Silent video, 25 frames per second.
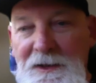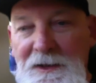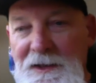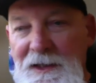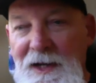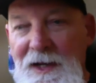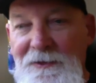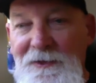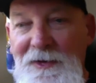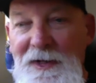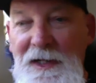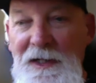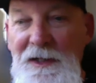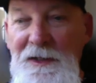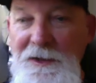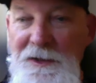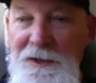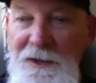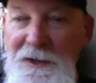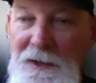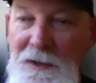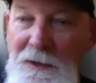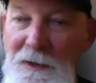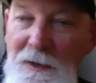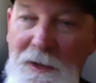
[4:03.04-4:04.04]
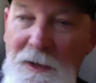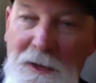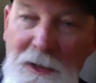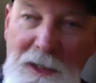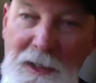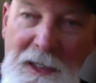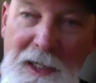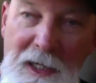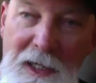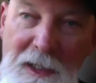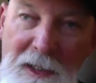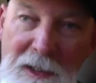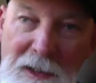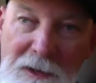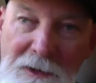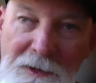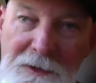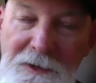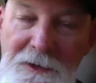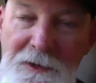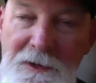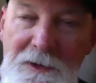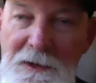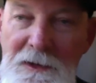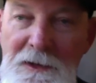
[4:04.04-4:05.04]
70s and early
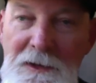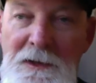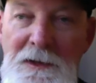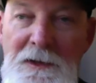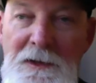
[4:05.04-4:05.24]
80s.